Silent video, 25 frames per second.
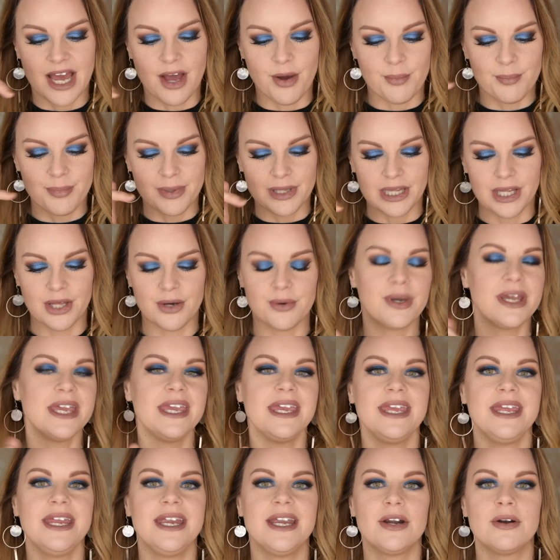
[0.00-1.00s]
down below
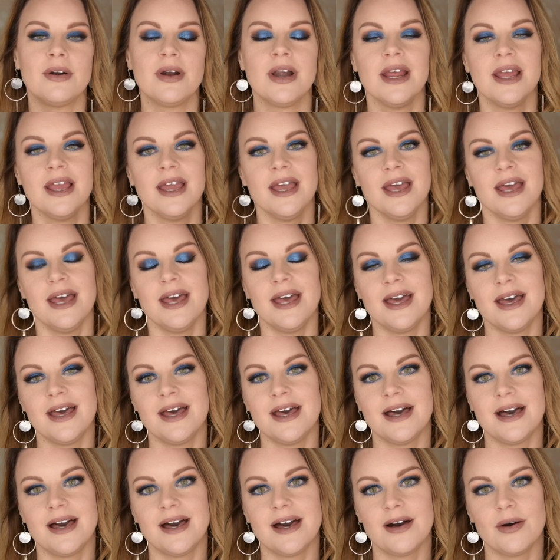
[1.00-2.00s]
here,
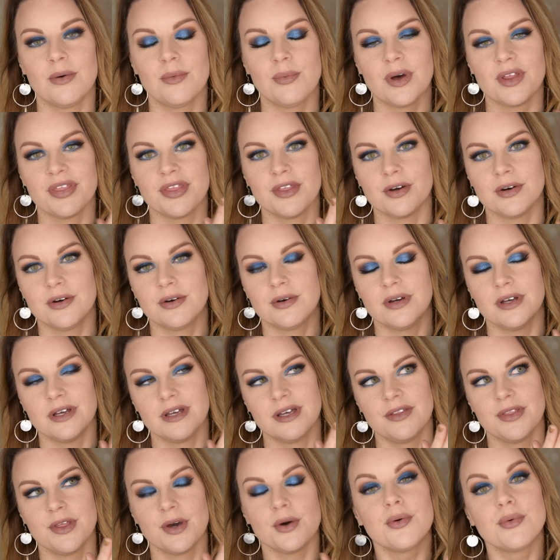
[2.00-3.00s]
uh, what the,
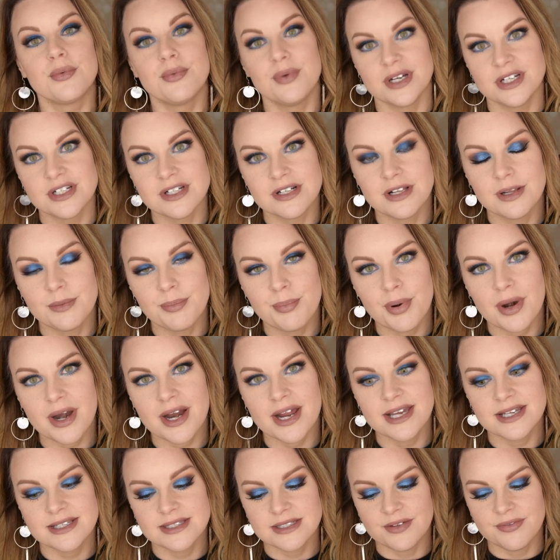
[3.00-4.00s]
uh, the original
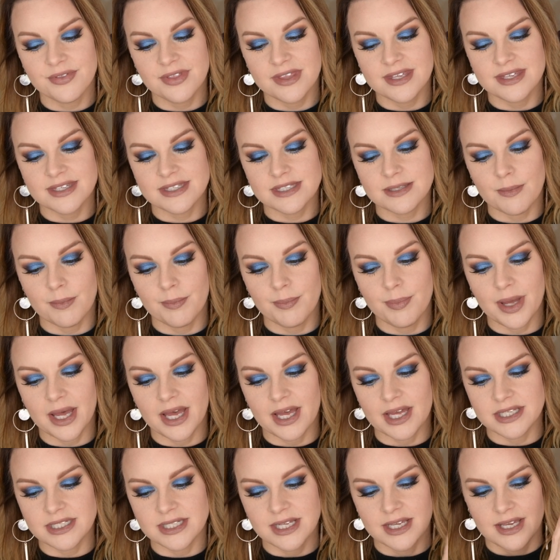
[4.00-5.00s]
price of this.
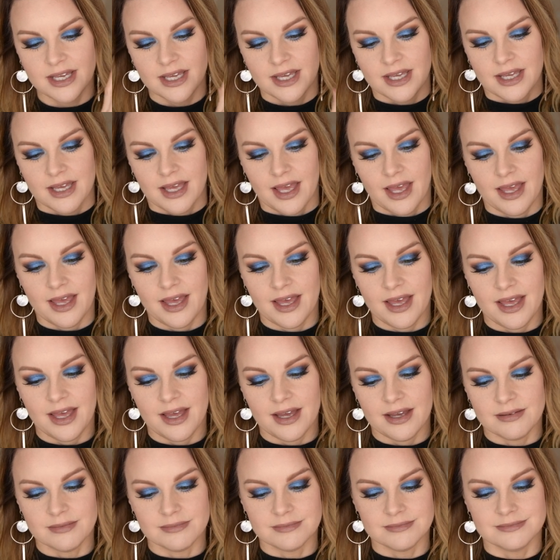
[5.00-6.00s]
But
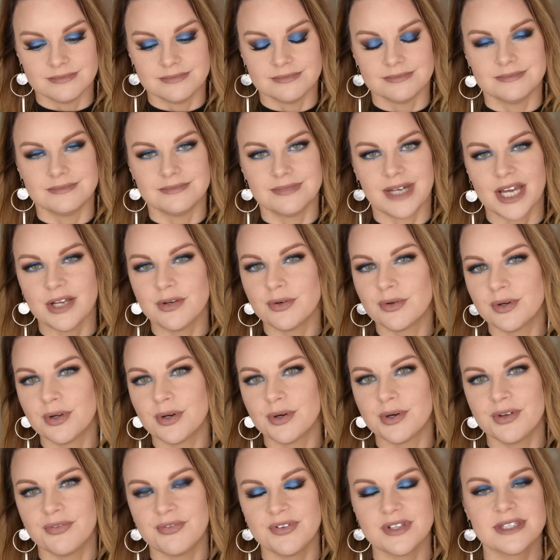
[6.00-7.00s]
um, I don't
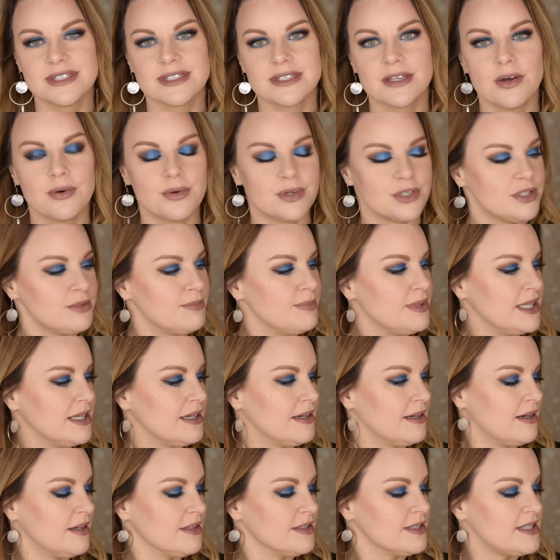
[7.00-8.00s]
know if it's going to
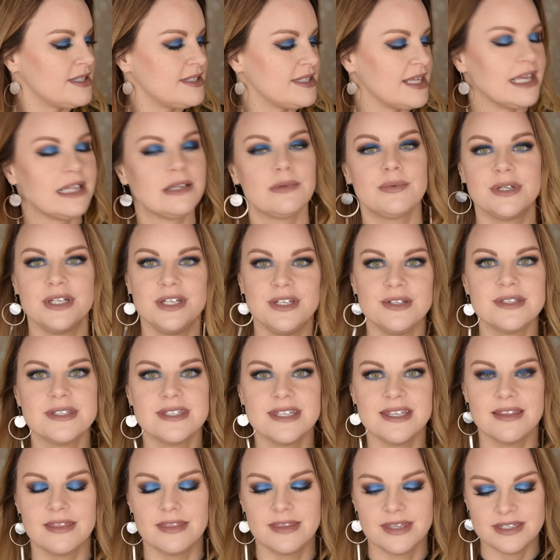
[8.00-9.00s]
be on sale when you
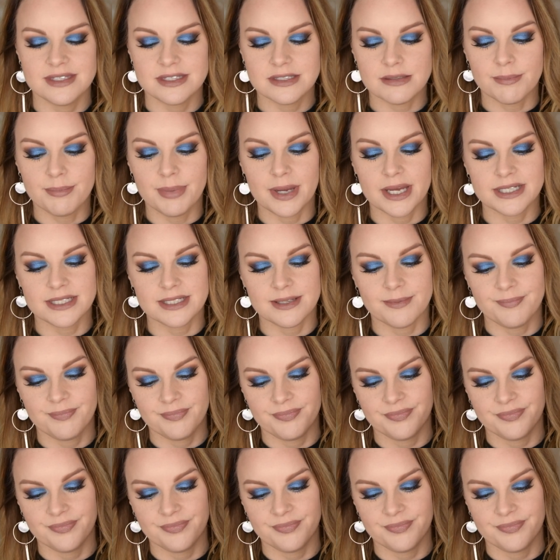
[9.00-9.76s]
see this, but